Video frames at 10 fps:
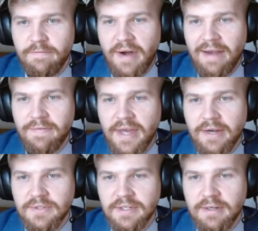
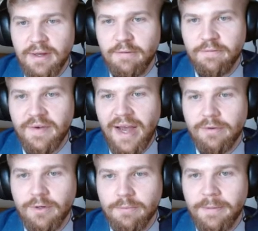
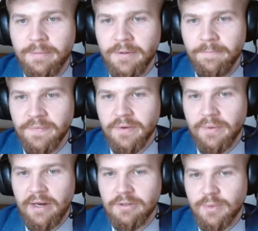5,500 people,
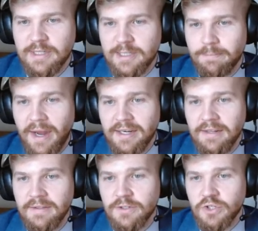right? So we're
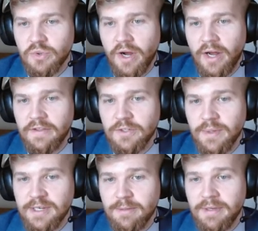expecting this draw this
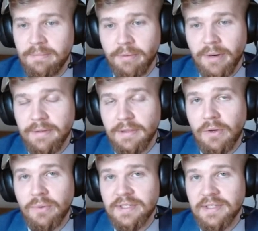week to be probably the
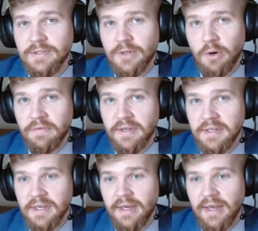lowest since
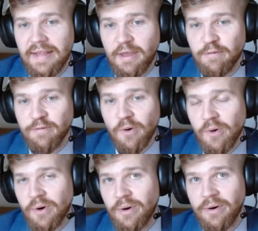COVID, at uh, like
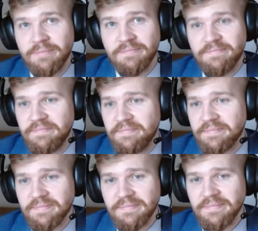four.
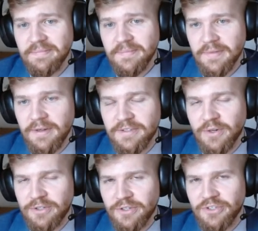
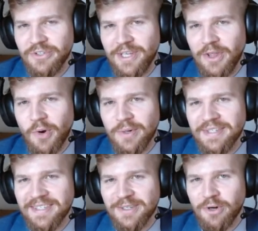Sorry, I shouldn't say
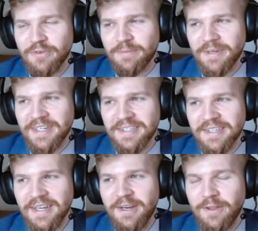lowest since COVID
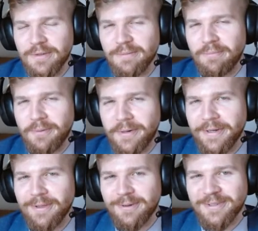because there some
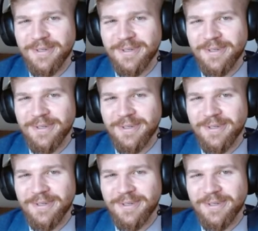pretty low